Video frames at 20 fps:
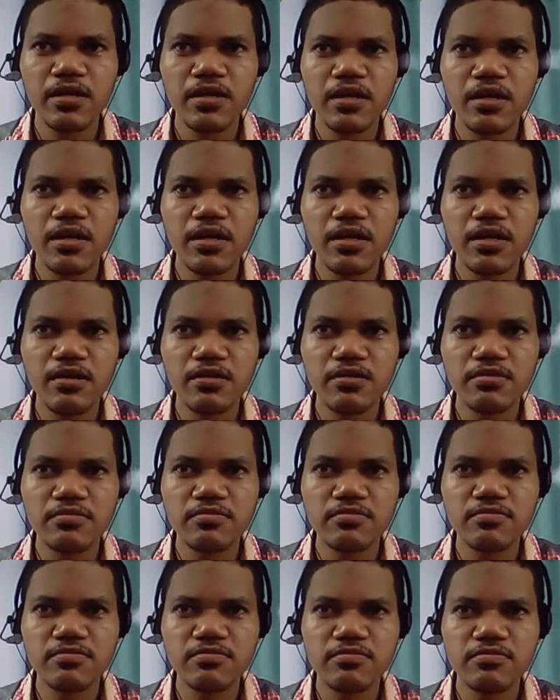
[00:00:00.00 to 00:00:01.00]

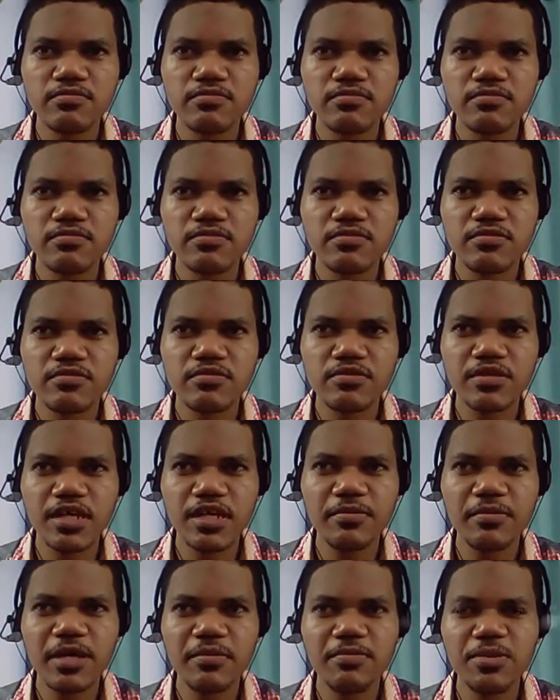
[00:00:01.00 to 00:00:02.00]
I'm
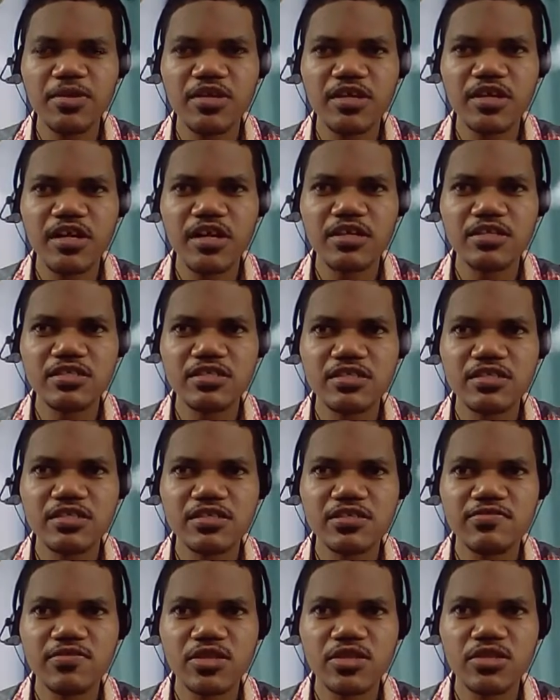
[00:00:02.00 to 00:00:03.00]
happy that I did
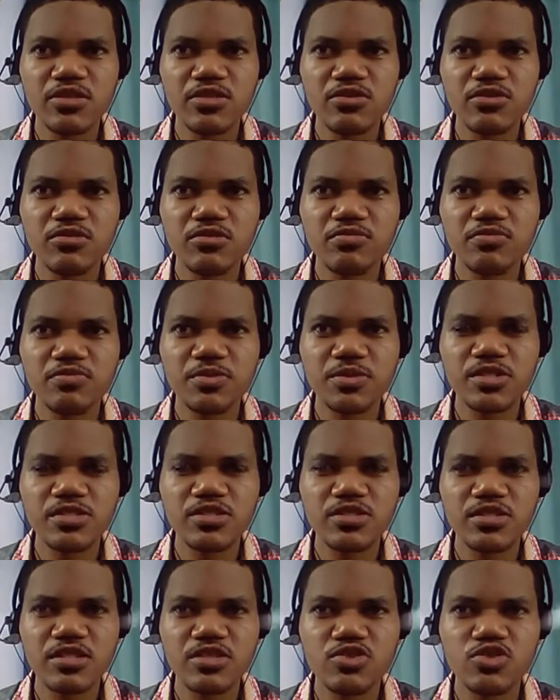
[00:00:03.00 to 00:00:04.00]
this video.
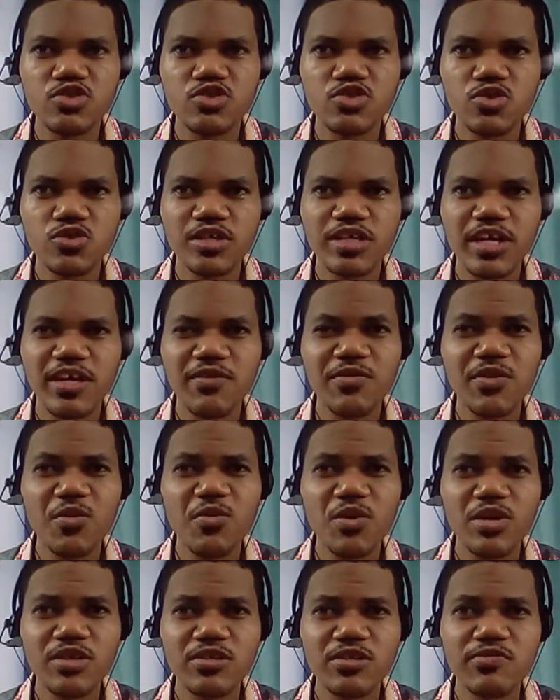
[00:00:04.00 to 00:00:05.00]
Please enjoy it. Have a
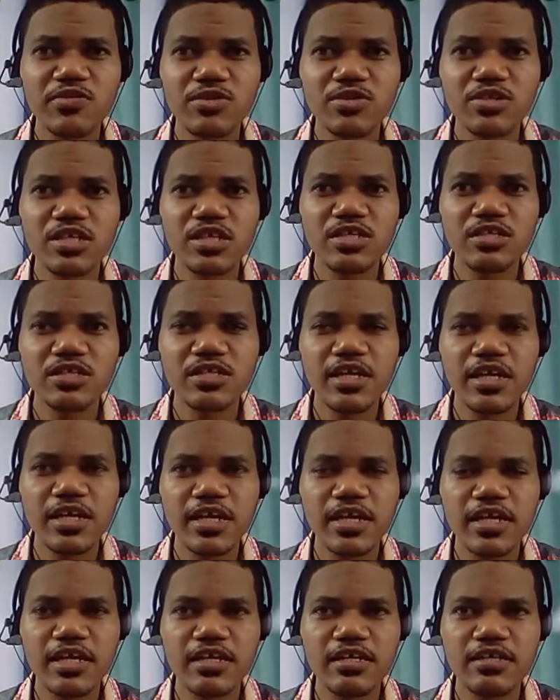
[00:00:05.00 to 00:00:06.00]
wonderful day
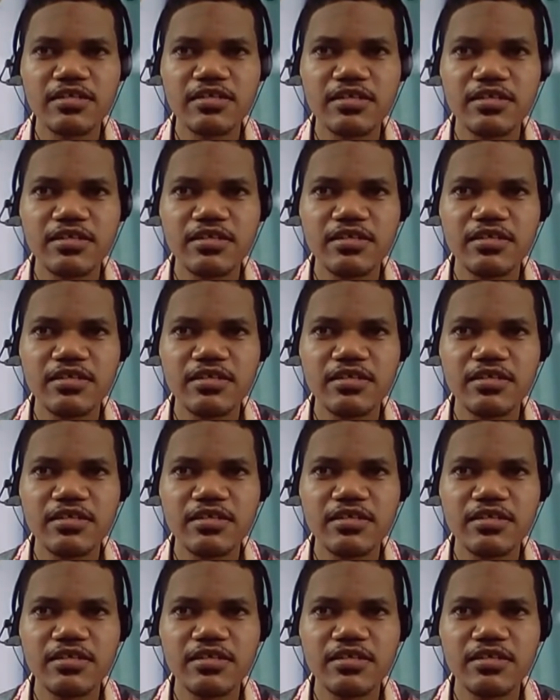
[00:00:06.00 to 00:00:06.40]
today, and